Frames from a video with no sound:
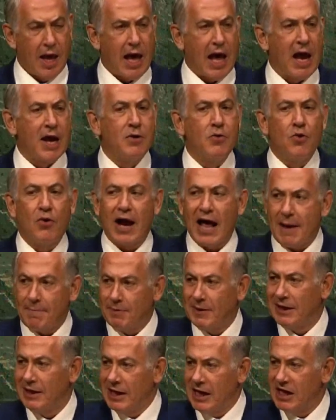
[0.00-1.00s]
and
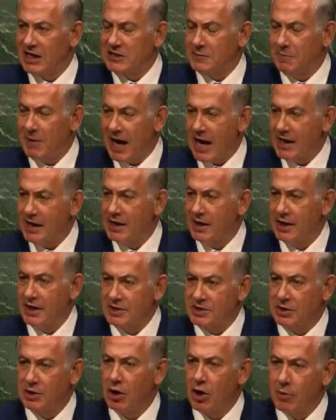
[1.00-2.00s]
rapidly expanding
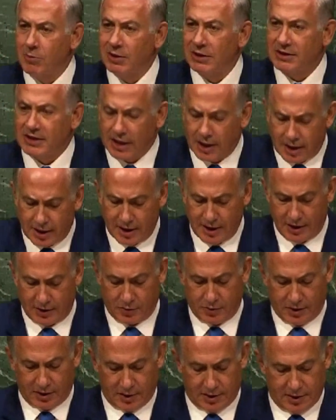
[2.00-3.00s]
its global terror
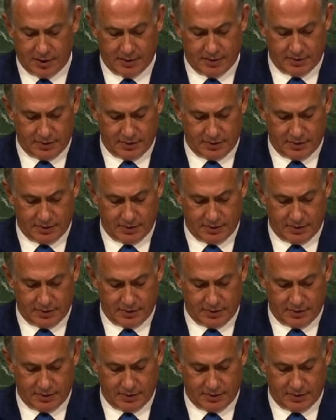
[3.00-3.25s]
network.